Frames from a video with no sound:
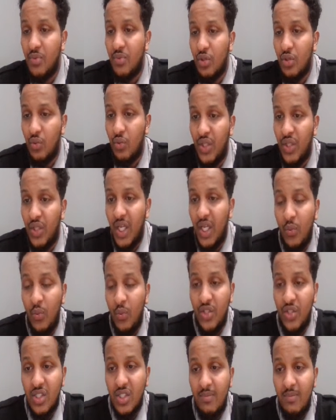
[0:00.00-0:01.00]
So then
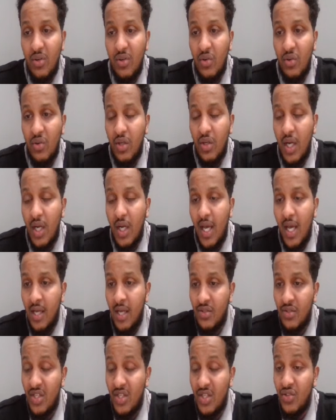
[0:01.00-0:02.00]
when someone
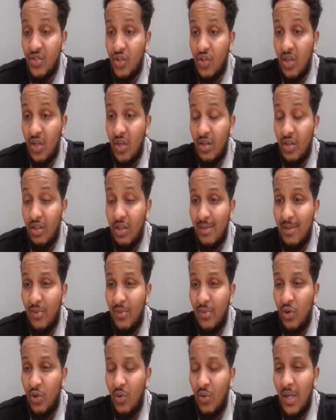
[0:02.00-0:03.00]
sends you an
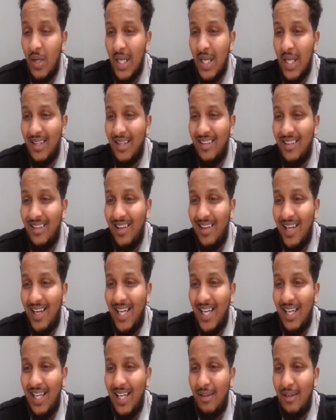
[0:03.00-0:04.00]
email,
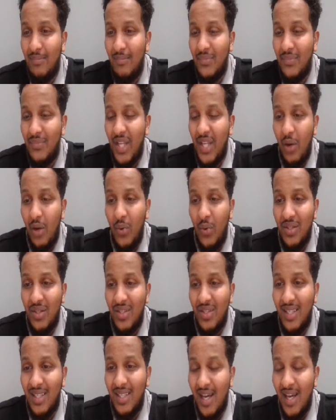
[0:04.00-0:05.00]
that way
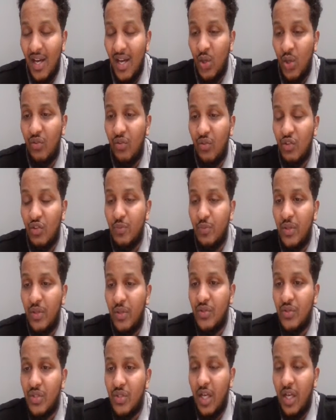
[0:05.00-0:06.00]
they get a quick
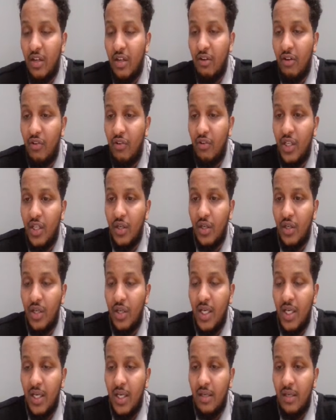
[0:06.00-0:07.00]
response that you already
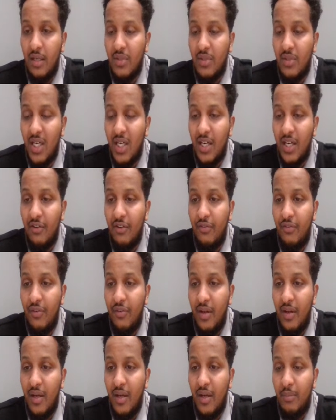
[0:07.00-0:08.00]
kind of
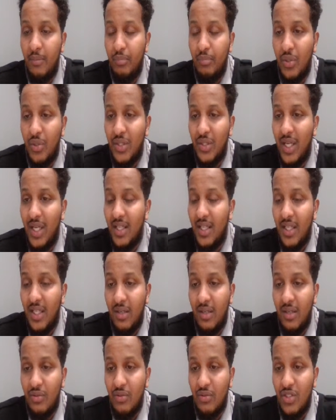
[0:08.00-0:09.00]
put it there,
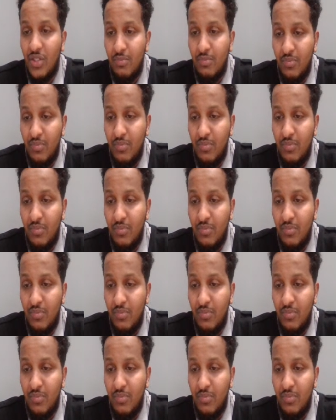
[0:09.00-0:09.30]
just